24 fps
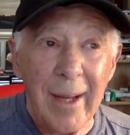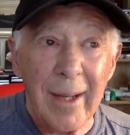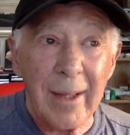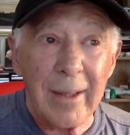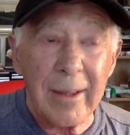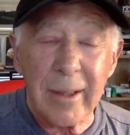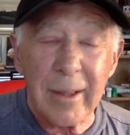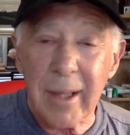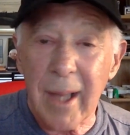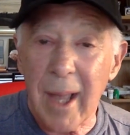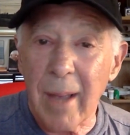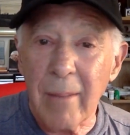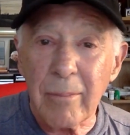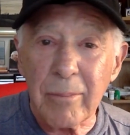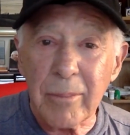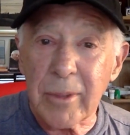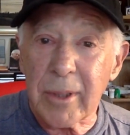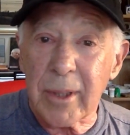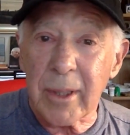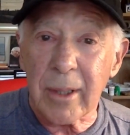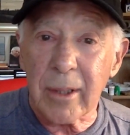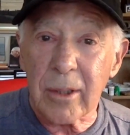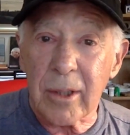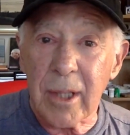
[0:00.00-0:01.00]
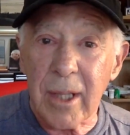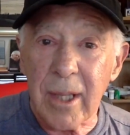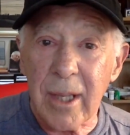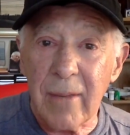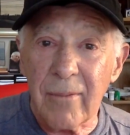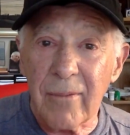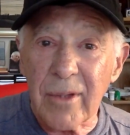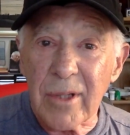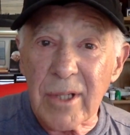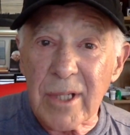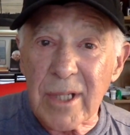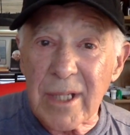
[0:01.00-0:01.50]
attempting to
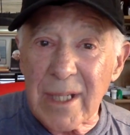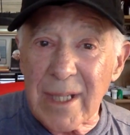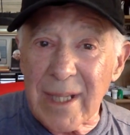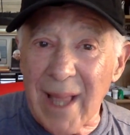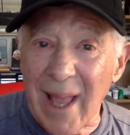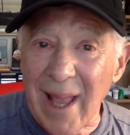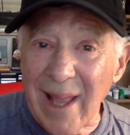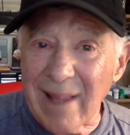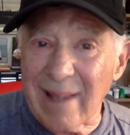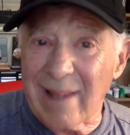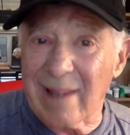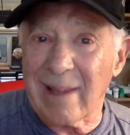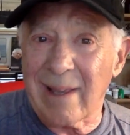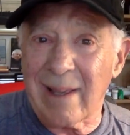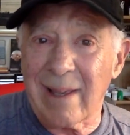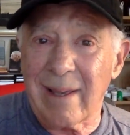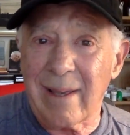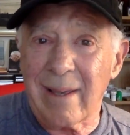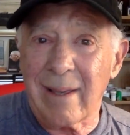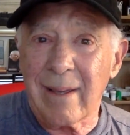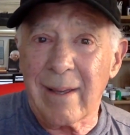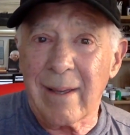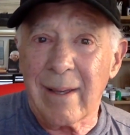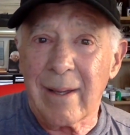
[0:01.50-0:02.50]
even slightly